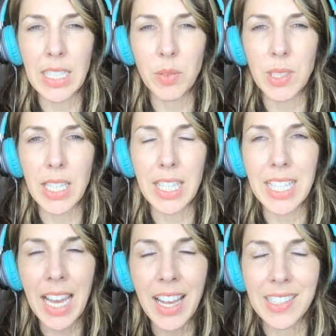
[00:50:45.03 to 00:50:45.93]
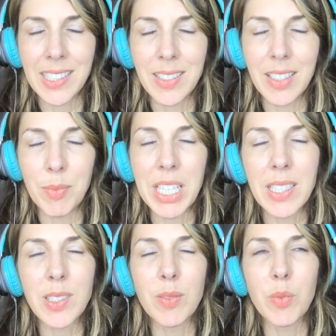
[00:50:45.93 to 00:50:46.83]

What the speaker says: It was like, yes, because